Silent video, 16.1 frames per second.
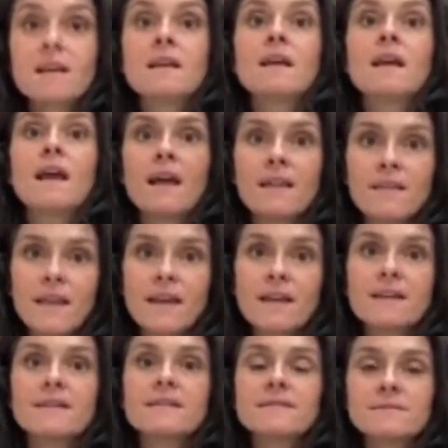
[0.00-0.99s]
and then
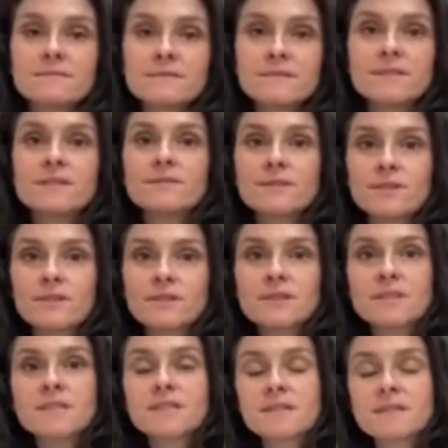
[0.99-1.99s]
it turned
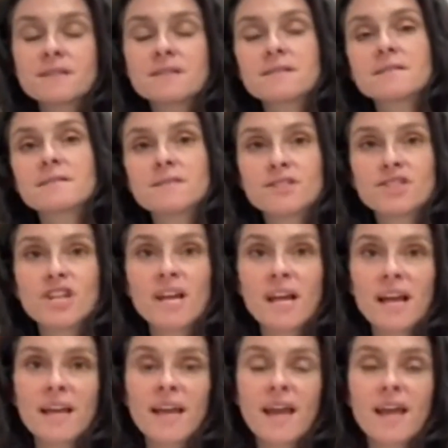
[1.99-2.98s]
into the
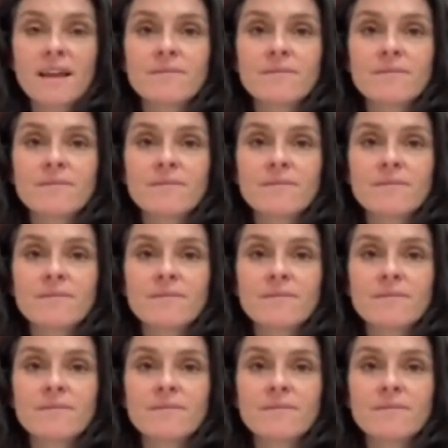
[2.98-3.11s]
JIA.